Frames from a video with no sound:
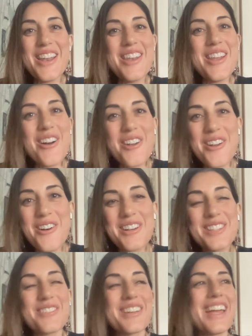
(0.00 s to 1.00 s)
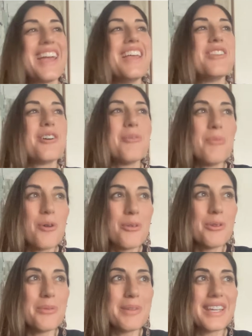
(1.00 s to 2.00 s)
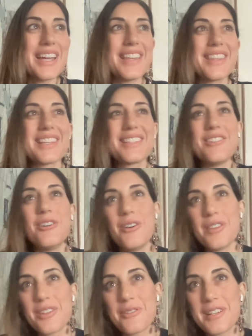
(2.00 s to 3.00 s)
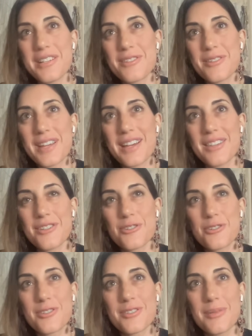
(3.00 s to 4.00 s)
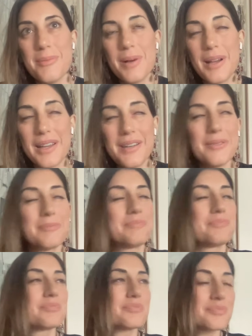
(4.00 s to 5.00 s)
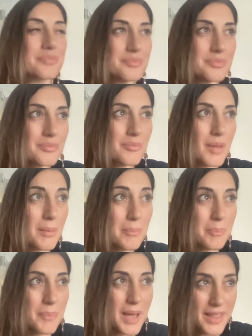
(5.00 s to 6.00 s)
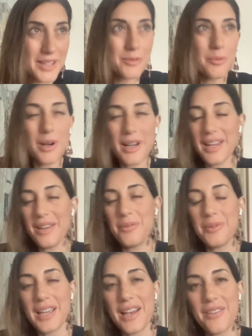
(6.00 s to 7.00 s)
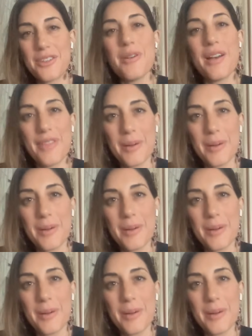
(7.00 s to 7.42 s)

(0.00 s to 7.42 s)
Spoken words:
No, it's okay. There are more Roman Catholics than all the other Eastern Catholic churches combined. And that's why you have that